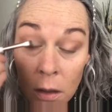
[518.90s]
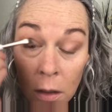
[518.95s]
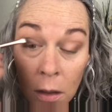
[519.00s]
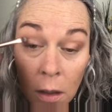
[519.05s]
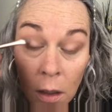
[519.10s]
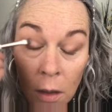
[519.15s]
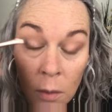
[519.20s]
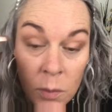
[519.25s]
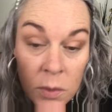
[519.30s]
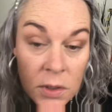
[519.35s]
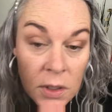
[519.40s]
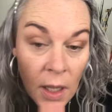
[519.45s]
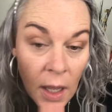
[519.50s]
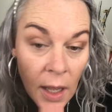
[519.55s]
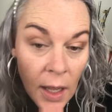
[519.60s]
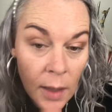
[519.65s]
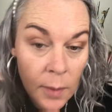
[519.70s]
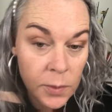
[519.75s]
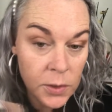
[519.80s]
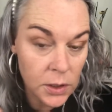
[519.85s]
I was
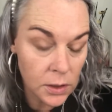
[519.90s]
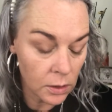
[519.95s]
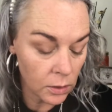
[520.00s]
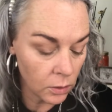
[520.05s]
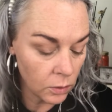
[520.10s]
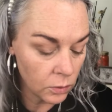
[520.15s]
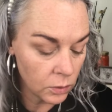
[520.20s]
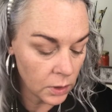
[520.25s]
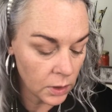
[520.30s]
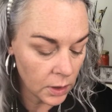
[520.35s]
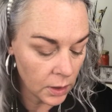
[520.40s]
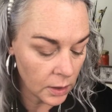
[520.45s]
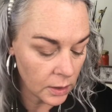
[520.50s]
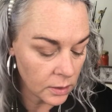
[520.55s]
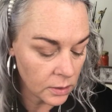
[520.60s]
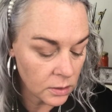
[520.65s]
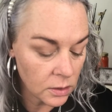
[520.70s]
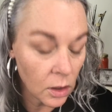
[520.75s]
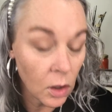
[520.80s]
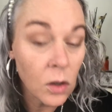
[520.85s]
absolutely
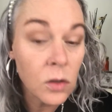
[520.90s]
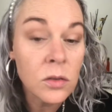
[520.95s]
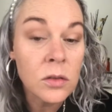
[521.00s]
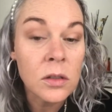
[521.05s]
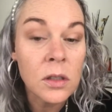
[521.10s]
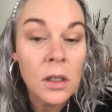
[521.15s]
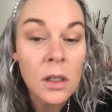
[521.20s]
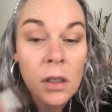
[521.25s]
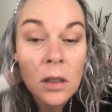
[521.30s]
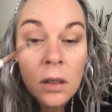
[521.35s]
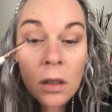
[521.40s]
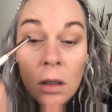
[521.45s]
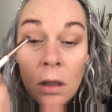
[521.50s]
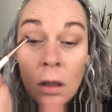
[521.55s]
exhausted